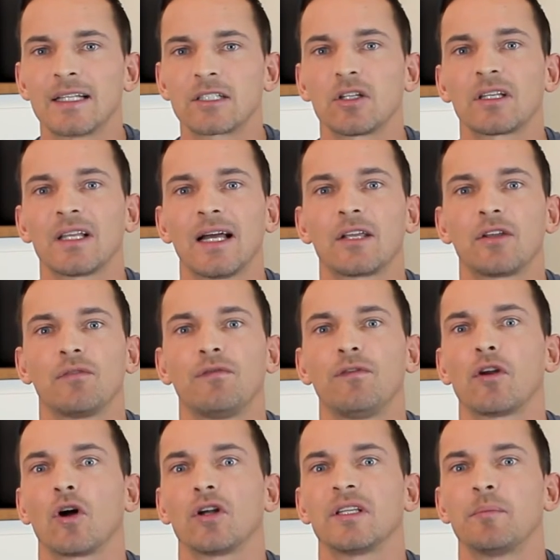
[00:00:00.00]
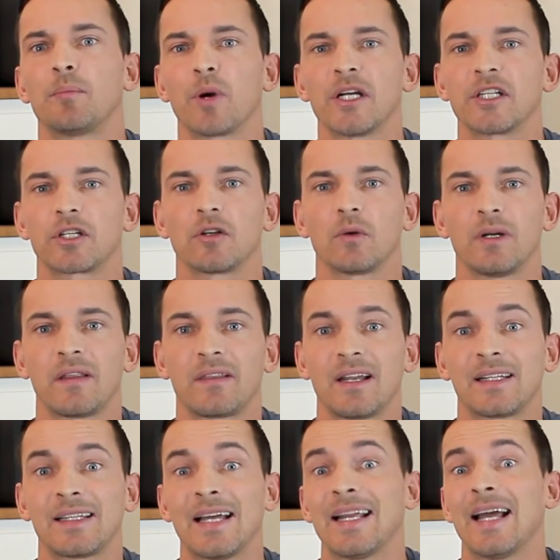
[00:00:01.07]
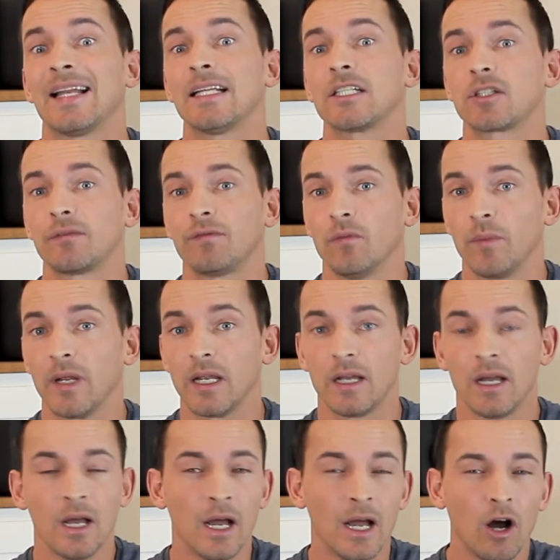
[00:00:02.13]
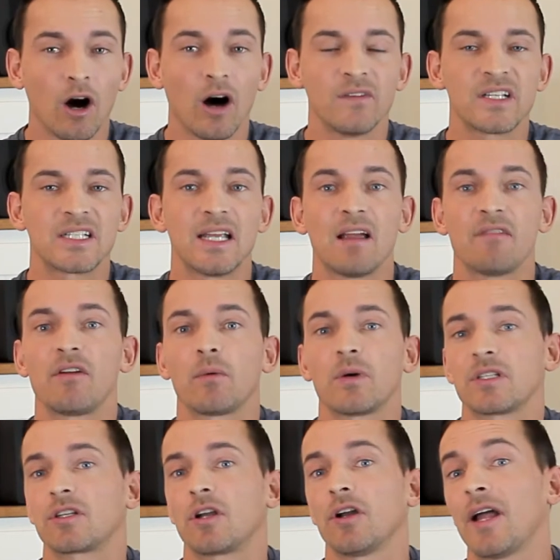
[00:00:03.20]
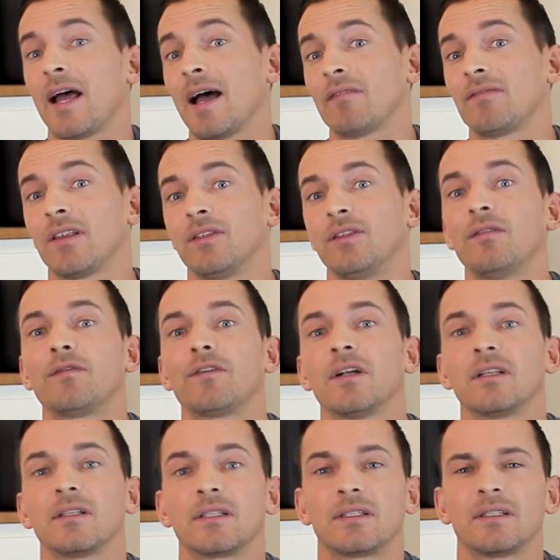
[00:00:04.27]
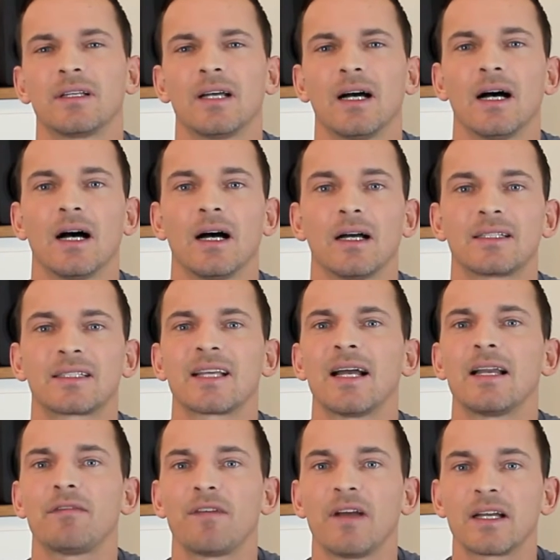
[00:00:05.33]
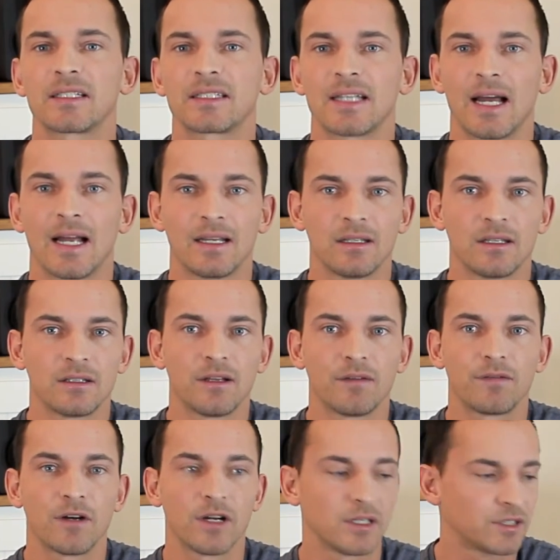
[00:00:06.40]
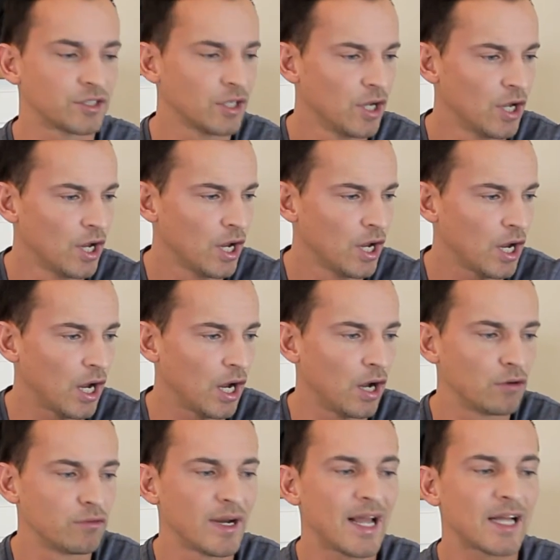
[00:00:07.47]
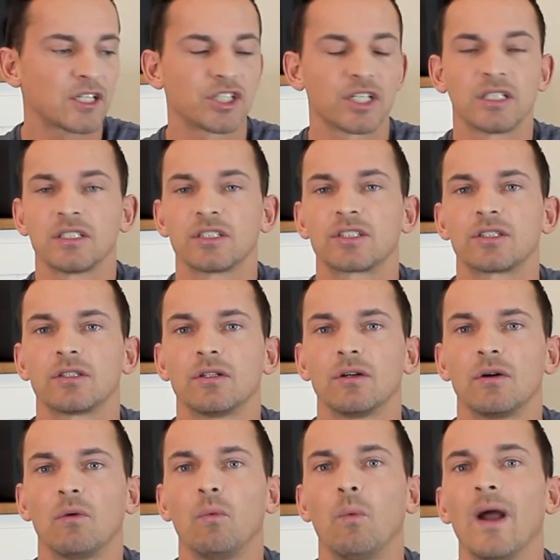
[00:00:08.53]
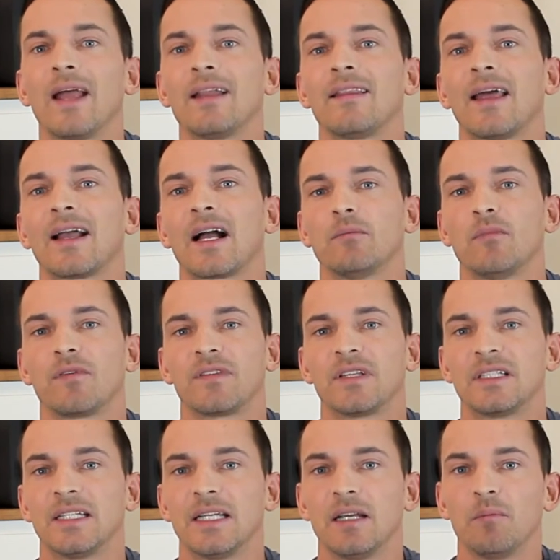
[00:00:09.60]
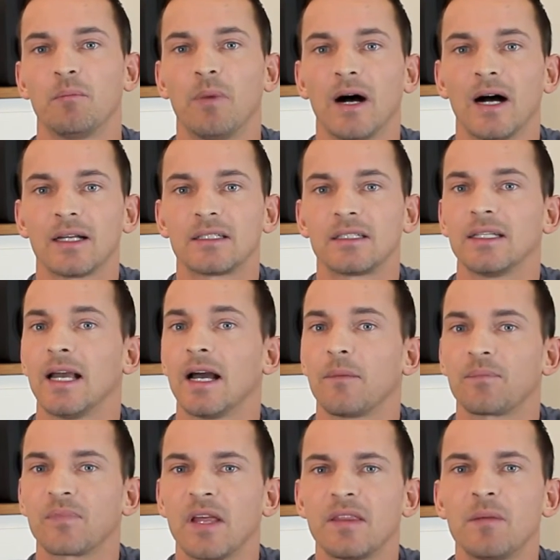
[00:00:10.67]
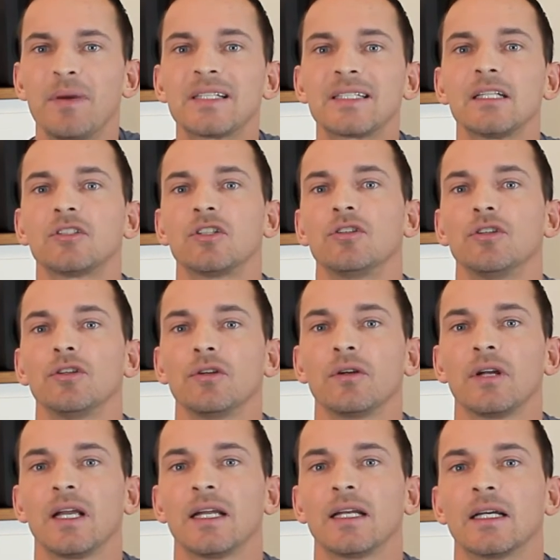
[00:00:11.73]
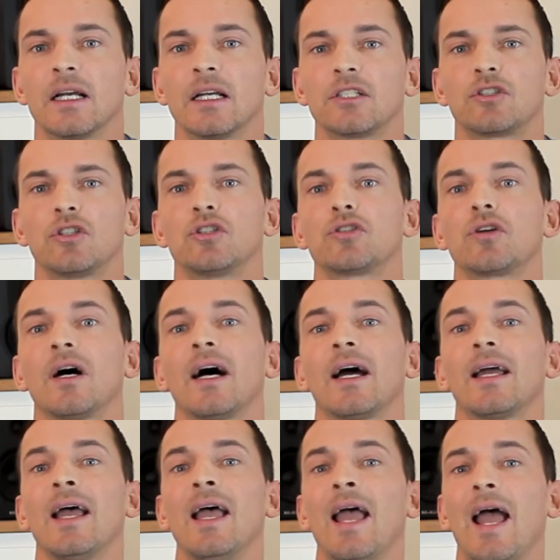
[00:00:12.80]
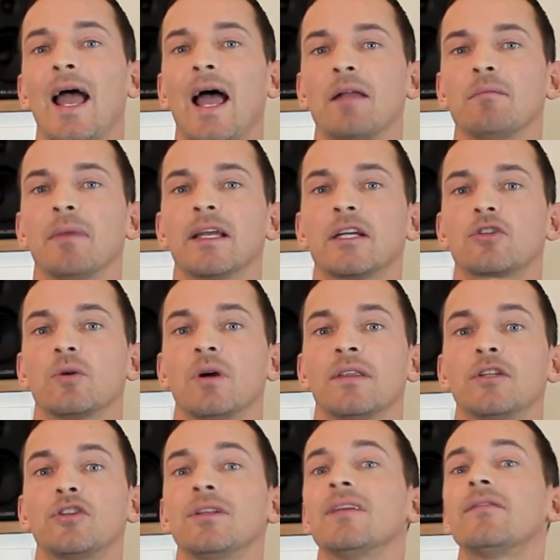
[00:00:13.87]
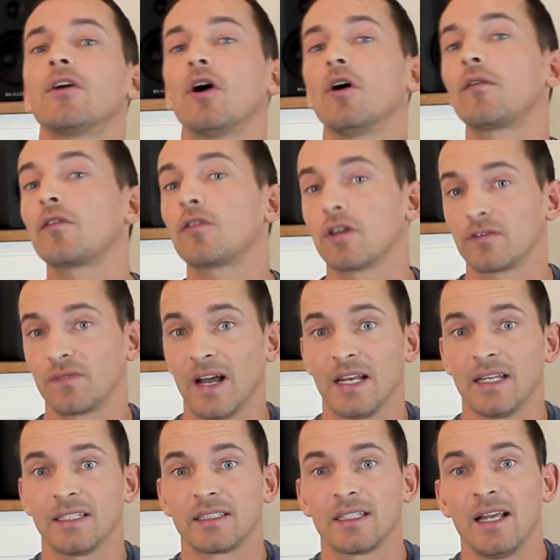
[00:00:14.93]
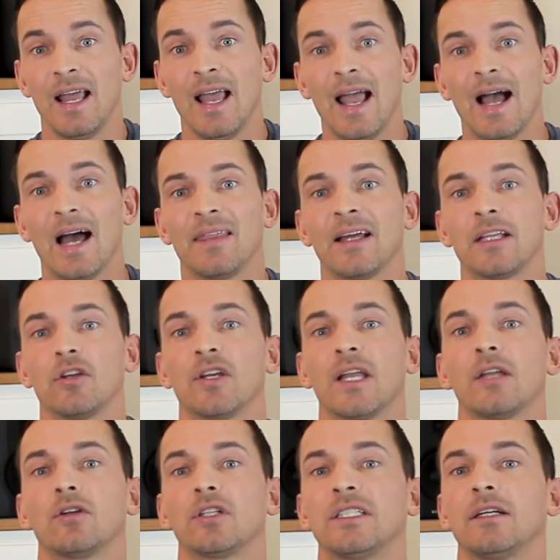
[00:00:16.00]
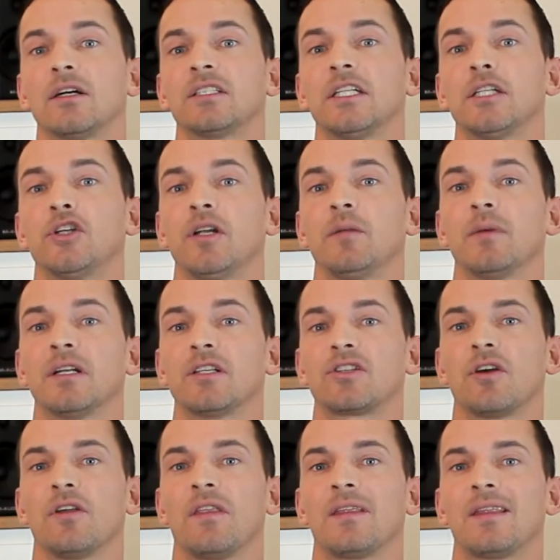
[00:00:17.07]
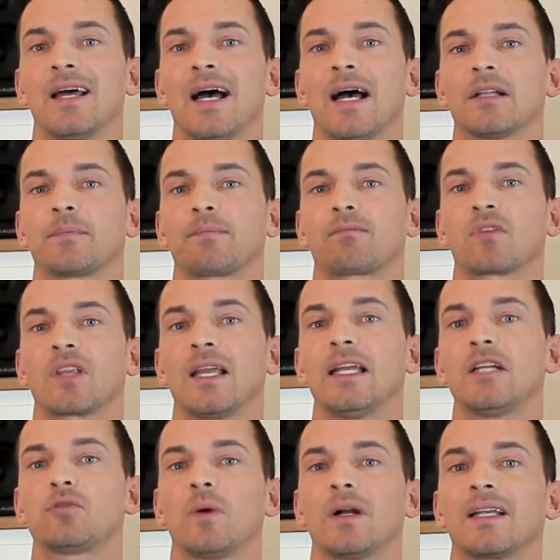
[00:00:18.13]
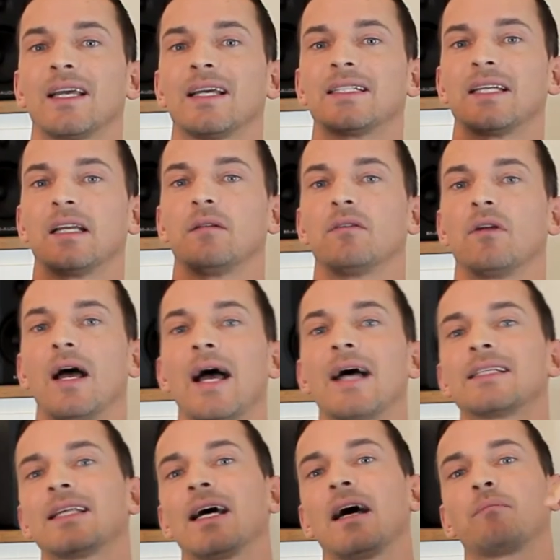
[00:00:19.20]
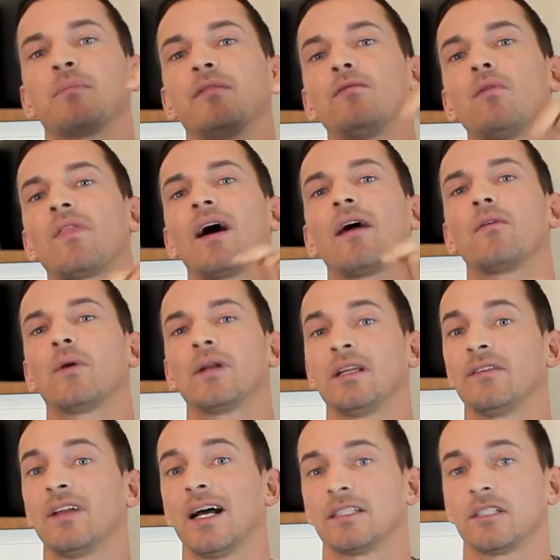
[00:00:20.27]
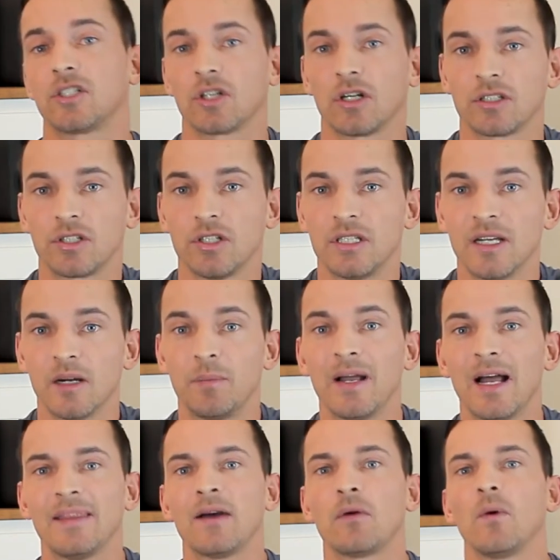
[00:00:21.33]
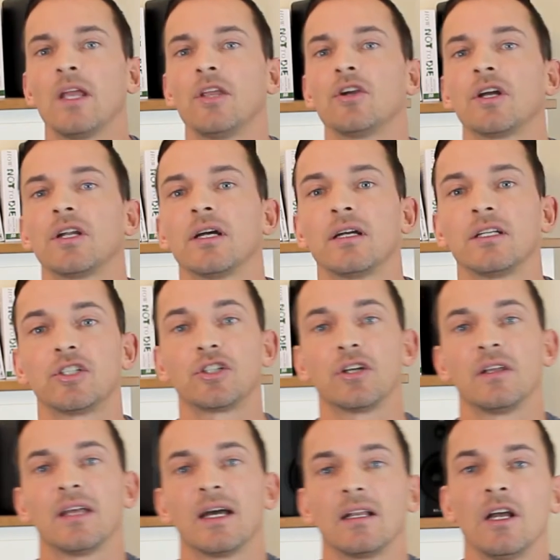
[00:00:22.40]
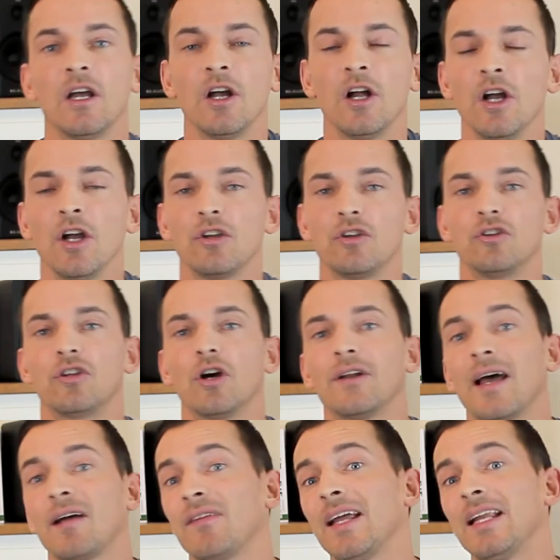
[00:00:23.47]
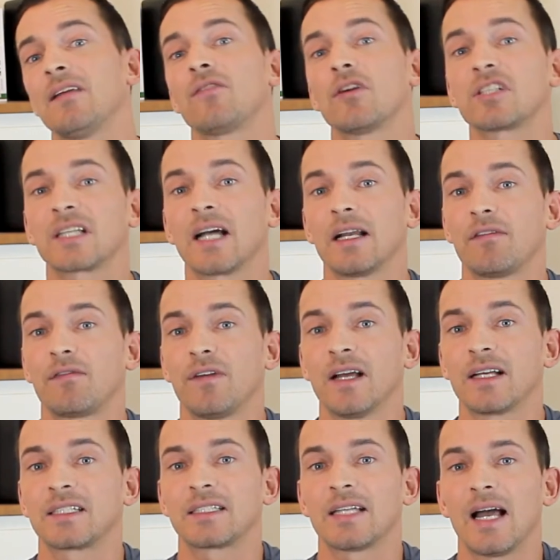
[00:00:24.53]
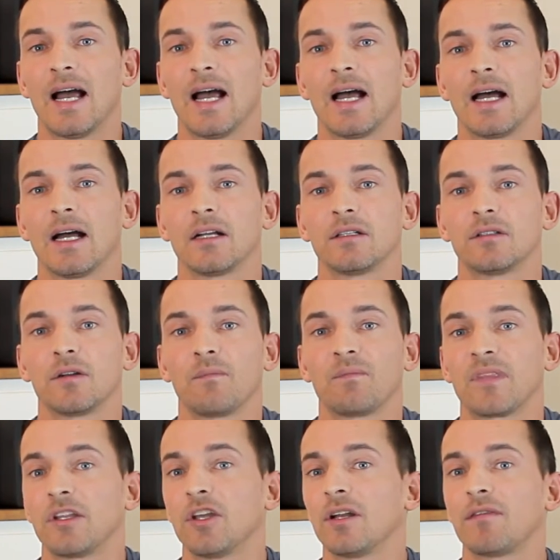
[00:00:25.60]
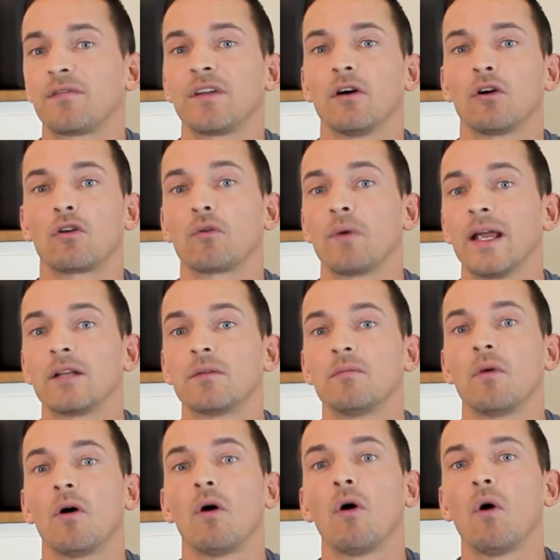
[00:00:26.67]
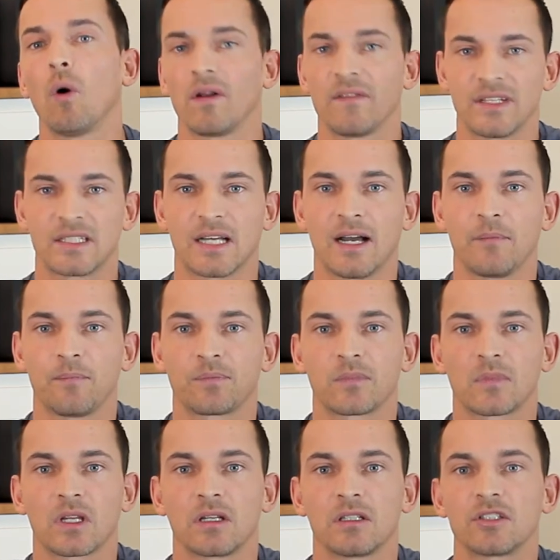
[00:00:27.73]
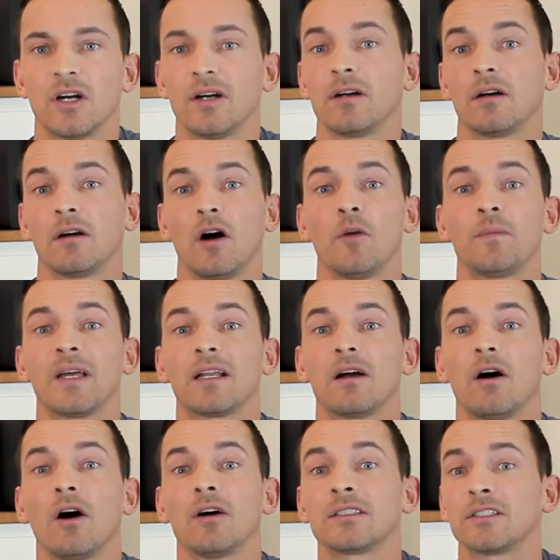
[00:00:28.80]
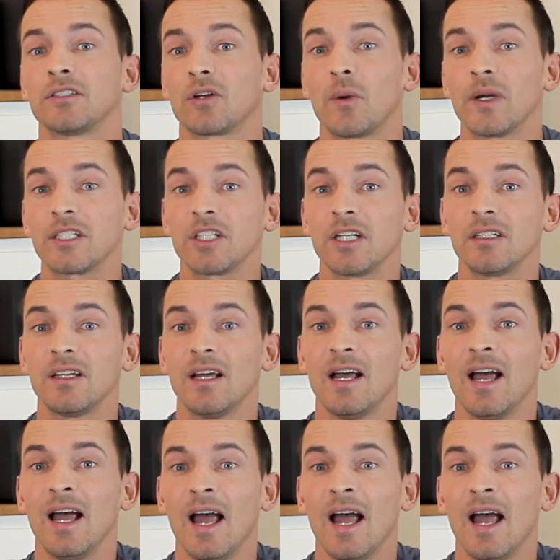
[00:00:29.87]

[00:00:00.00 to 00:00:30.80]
It's not like you full on depression or anything like that, at least not for me. Obviously, everyone's going to have different uh, side effects and different uh, reactions when they come off the T. But yeah, the best thing to do is to try and make sure that you never go through those valleys and that you get your TRT treatment so that each one kicks in as the, before the other one even has a chance to dip. And that way you're going to ensure that you don't have any of those side effects and you're going to feel great all of the time. So I hope that answers your question.